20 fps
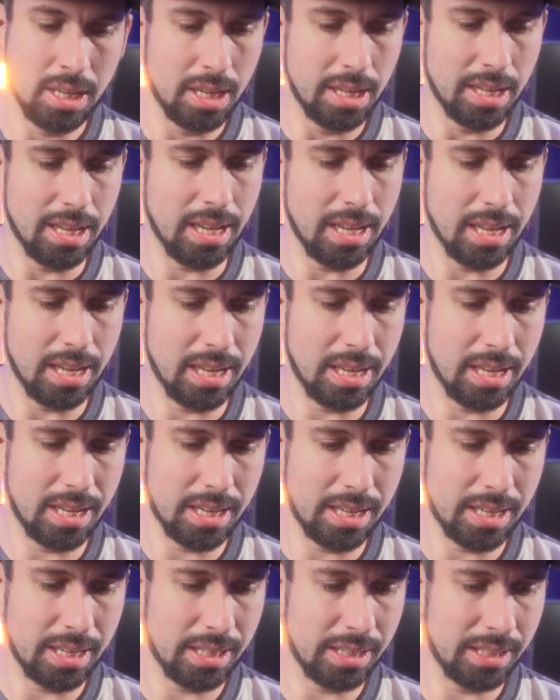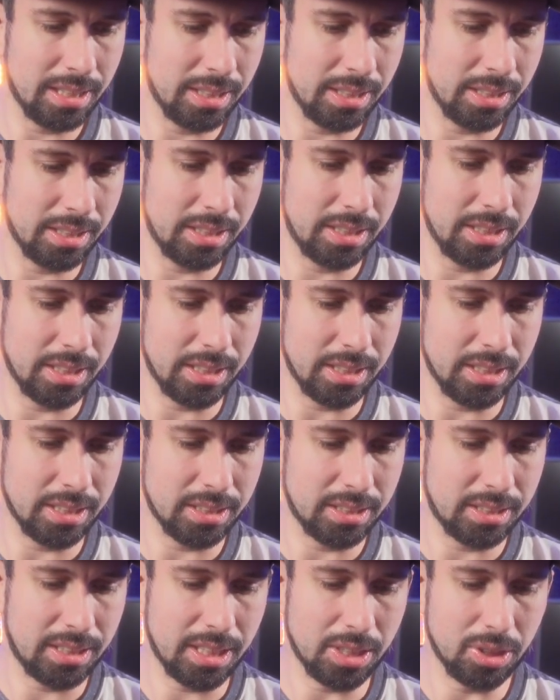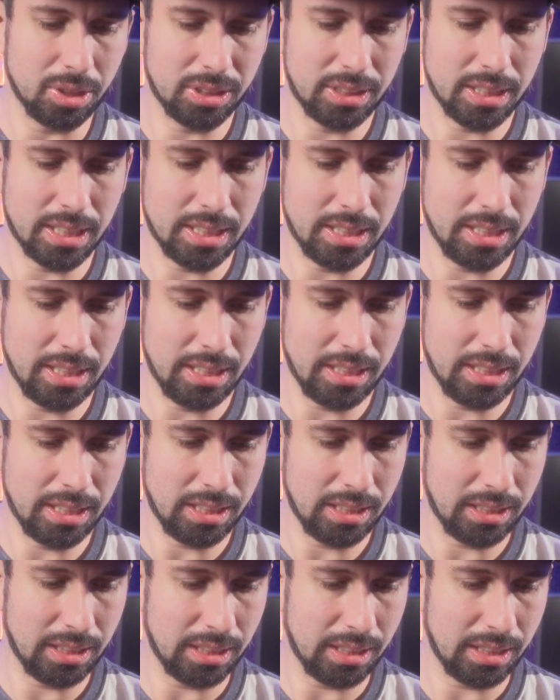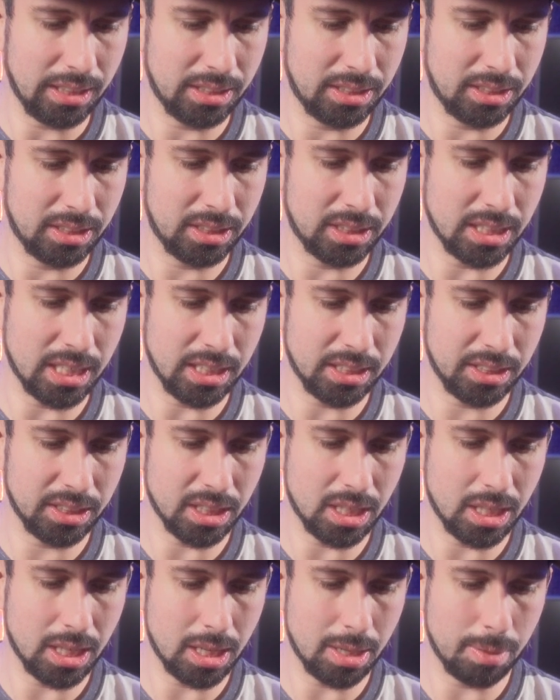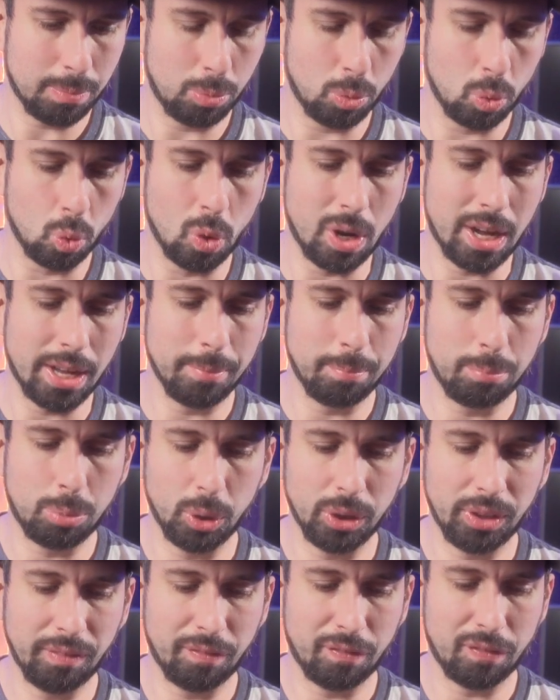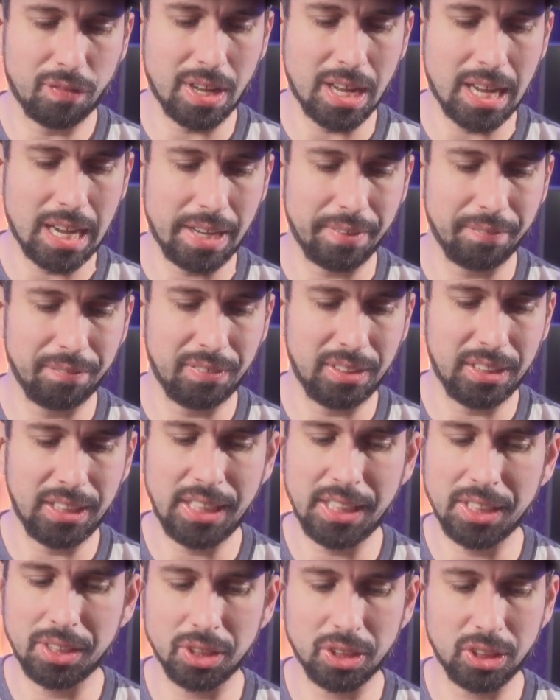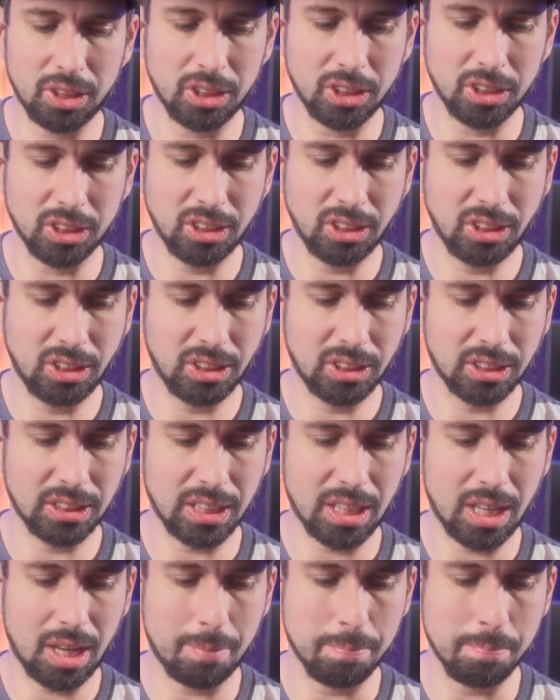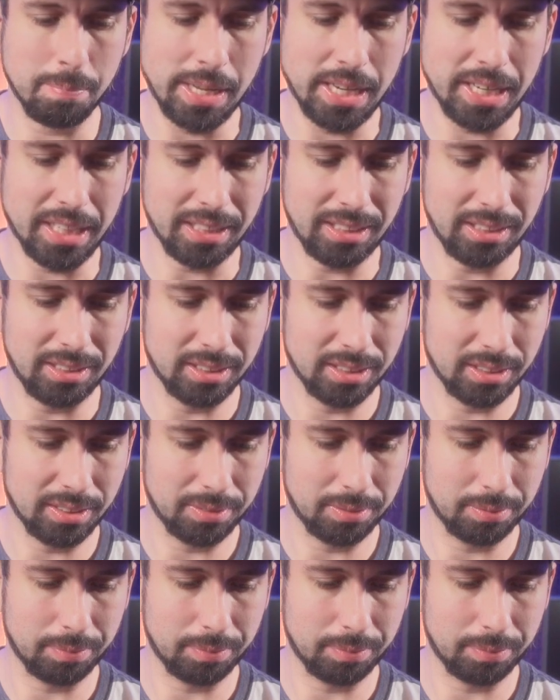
And there's any, it sucks up 1.5 liters a minute,